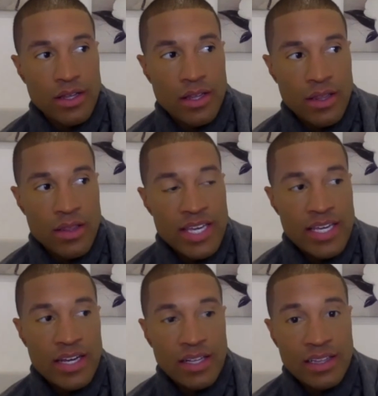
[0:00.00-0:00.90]

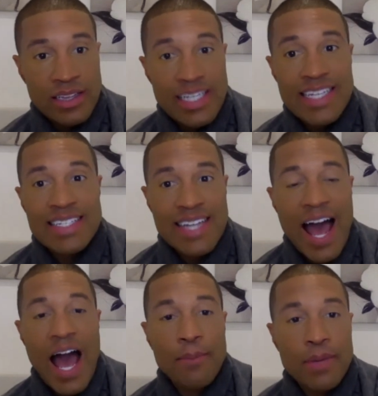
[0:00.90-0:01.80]
the least
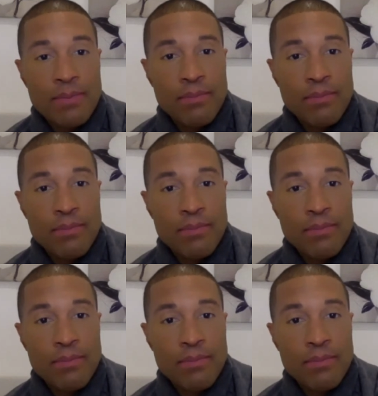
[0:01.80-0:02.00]
happy